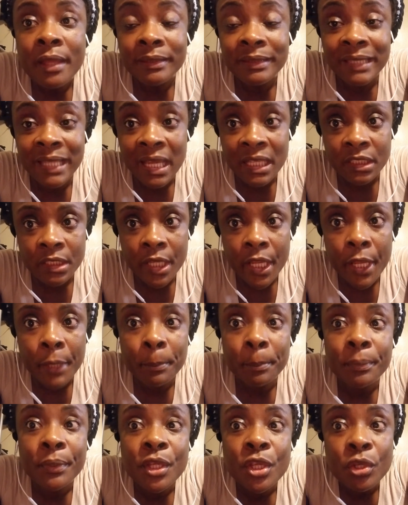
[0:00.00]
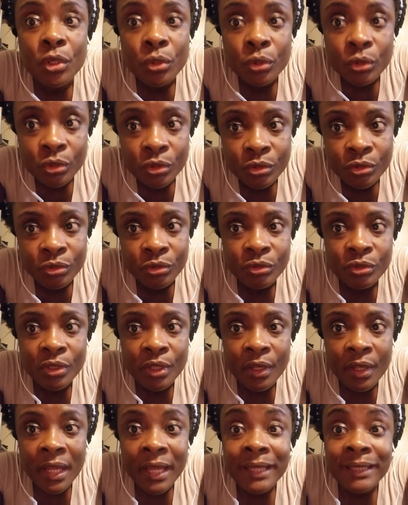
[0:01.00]
That's abuse.
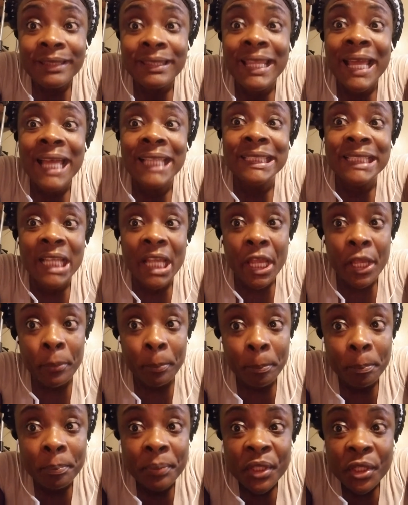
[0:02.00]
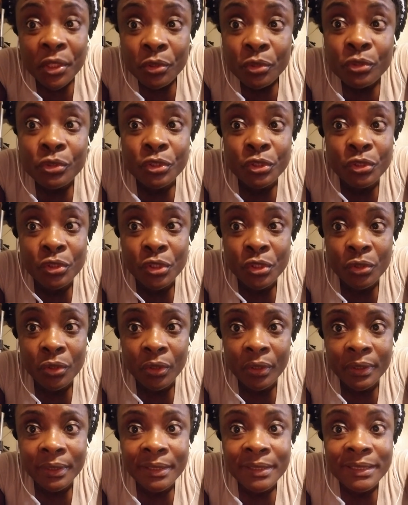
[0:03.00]
That's abuse. Do you
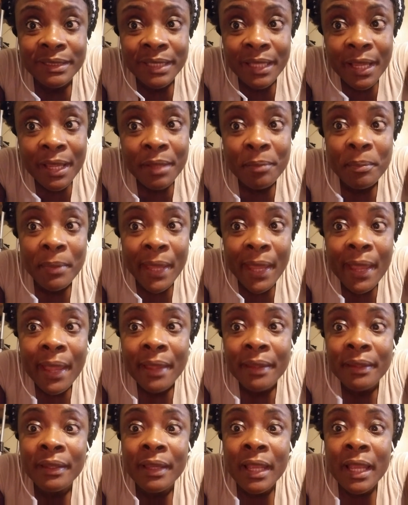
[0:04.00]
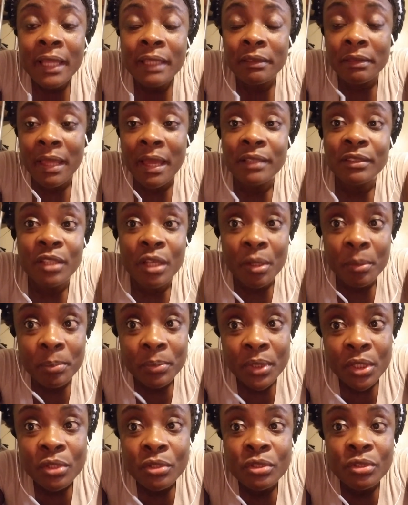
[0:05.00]
understand, man? That's
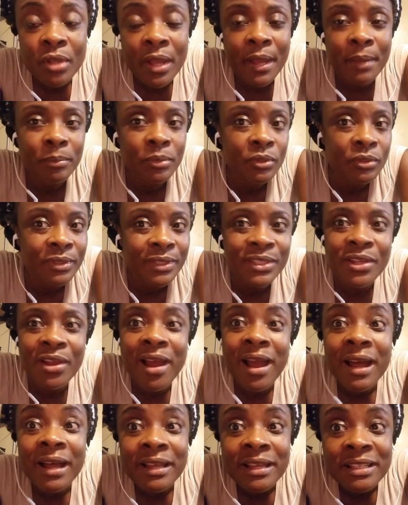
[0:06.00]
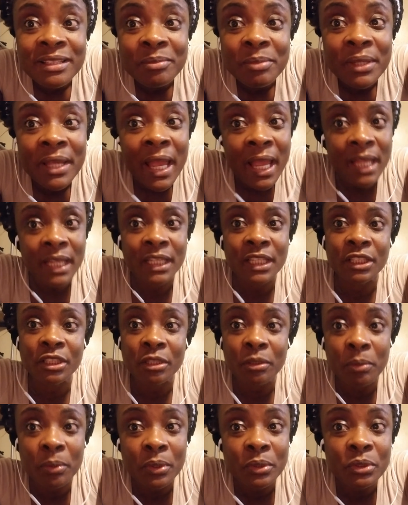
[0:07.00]
abuse. You're abusing your husband. He's
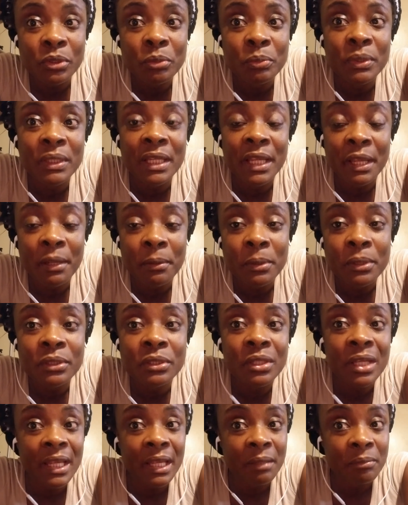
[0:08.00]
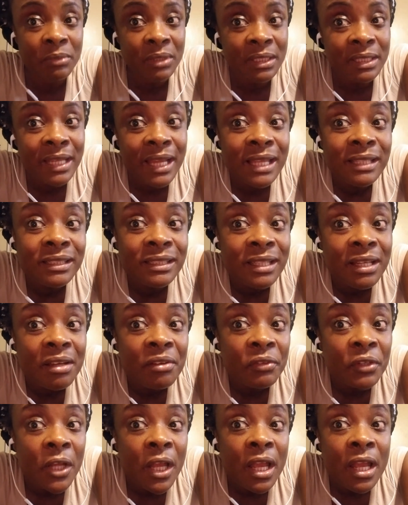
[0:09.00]
supposed to be able to empty that stuff.
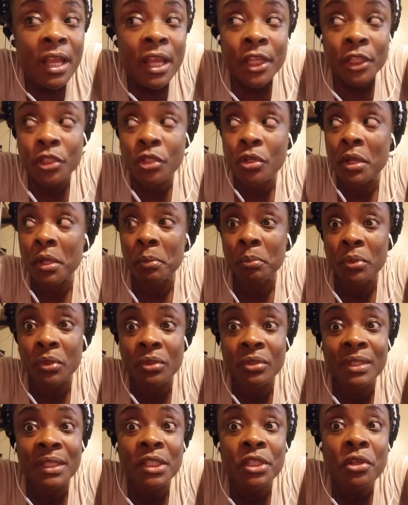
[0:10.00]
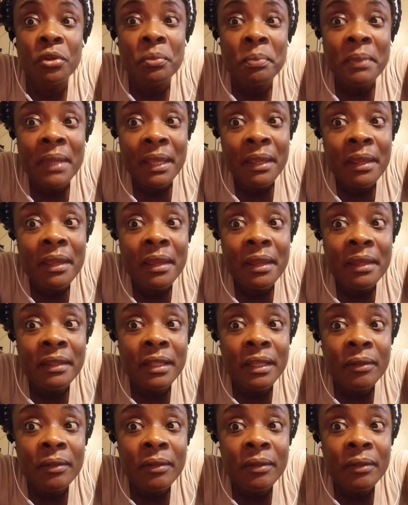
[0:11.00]
You're abusing your man.